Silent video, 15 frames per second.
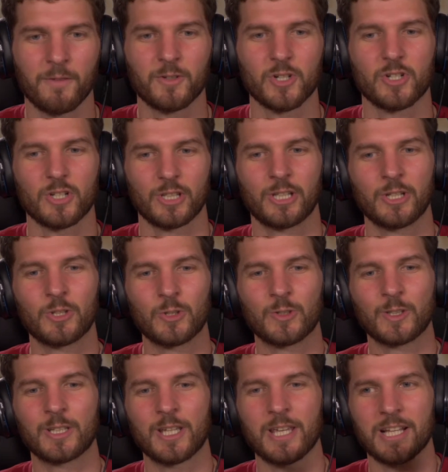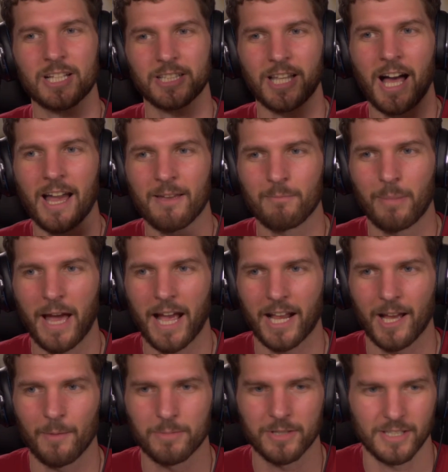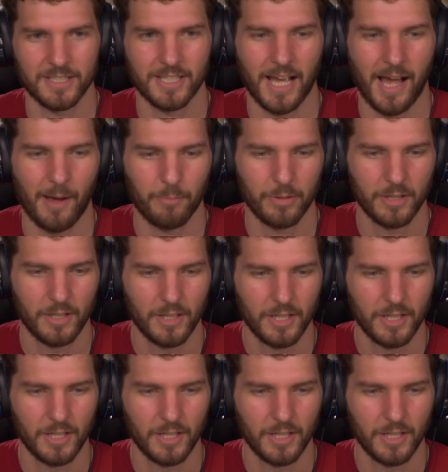we have to slowly climb back up to the top,